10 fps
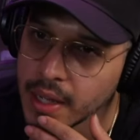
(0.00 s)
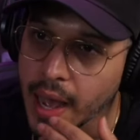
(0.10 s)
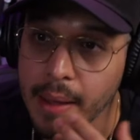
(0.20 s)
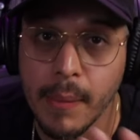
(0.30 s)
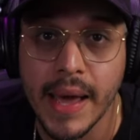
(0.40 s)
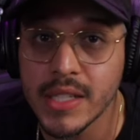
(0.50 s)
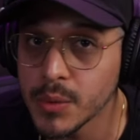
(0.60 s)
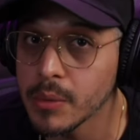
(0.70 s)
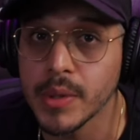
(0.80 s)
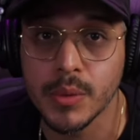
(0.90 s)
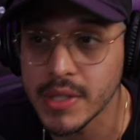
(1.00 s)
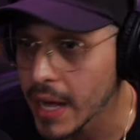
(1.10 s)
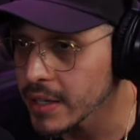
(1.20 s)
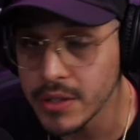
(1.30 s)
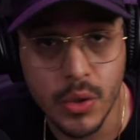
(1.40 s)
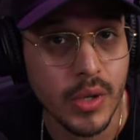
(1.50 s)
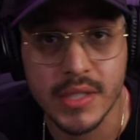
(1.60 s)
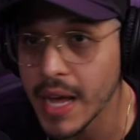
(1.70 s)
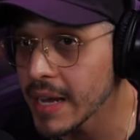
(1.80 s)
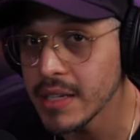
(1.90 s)
I might as well be retired too,
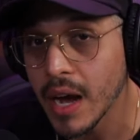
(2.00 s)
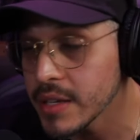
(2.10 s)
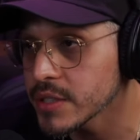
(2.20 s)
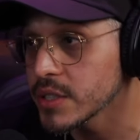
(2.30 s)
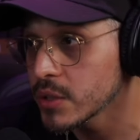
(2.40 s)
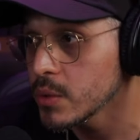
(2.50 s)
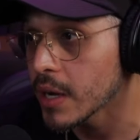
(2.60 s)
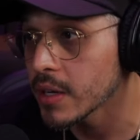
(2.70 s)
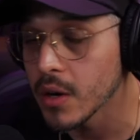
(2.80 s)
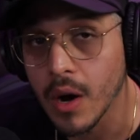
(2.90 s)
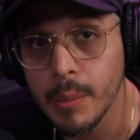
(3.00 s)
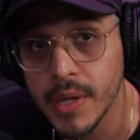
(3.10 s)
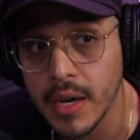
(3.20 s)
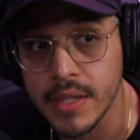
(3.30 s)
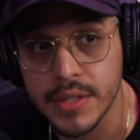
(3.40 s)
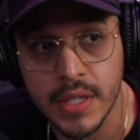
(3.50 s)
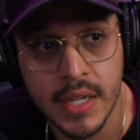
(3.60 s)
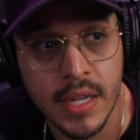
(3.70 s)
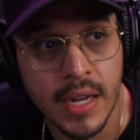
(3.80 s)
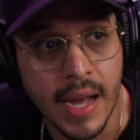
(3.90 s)
because I honestly do not know. I'll be honest.
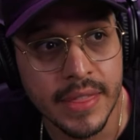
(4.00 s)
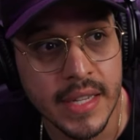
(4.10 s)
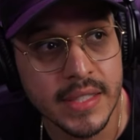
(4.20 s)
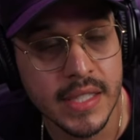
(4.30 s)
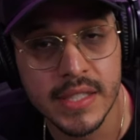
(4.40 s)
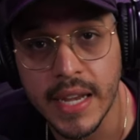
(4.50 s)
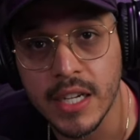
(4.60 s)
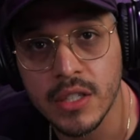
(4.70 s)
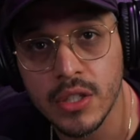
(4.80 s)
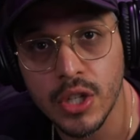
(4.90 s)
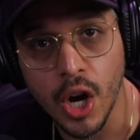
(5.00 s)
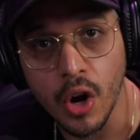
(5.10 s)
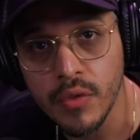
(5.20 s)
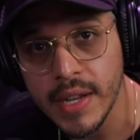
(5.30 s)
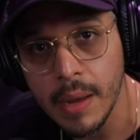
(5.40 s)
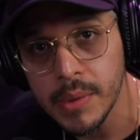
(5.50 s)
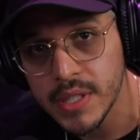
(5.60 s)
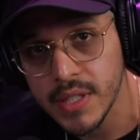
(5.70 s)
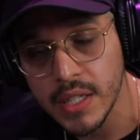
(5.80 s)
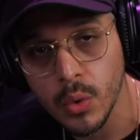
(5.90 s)
I think since like COVID happened,
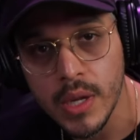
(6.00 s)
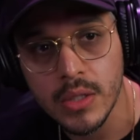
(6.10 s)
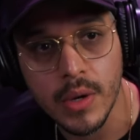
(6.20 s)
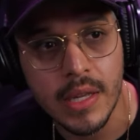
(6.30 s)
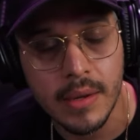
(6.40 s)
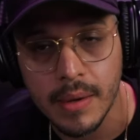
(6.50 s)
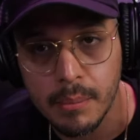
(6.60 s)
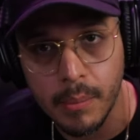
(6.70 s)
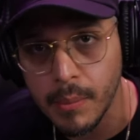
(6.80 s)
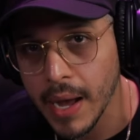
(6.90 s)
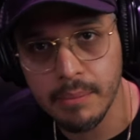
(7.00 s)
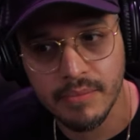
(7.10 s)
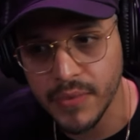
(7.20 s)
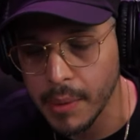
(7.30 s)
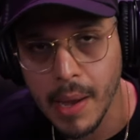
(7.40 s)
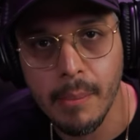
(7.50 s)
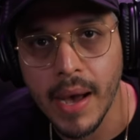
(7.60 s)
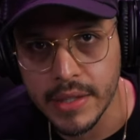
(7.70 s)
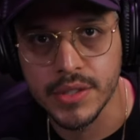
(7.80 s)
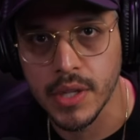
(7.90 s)
since like 2020, I feel like my
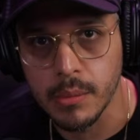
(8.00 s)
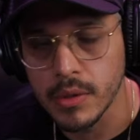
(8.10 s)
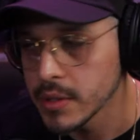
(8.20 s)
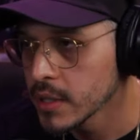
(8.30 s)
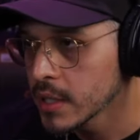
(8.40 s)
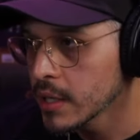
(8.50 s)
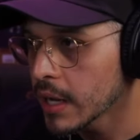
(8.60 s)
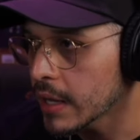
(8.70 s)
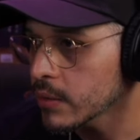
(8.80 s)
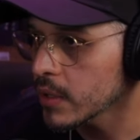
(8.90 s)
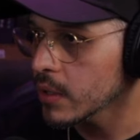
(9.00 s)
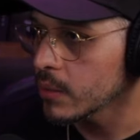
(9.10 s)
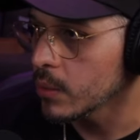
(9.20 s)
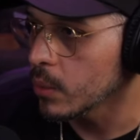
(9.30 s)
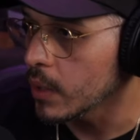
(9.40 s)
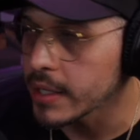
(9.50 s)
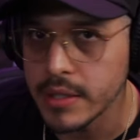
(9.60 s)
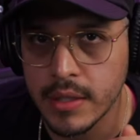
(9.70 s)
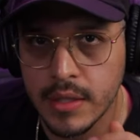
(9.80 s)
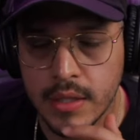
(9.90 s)
mind is jumbled. I don't know
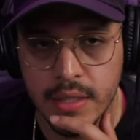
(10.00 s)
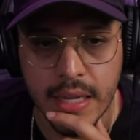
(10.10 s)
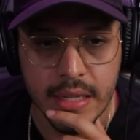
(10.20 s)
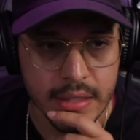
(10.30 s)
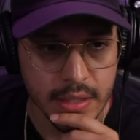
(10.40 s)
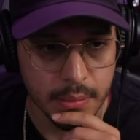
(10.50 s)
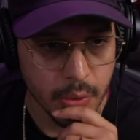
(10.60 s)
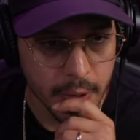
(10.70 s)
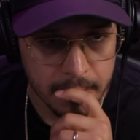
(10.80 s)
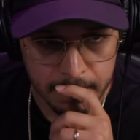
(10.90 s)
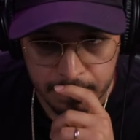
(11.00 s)
what day it is anymore.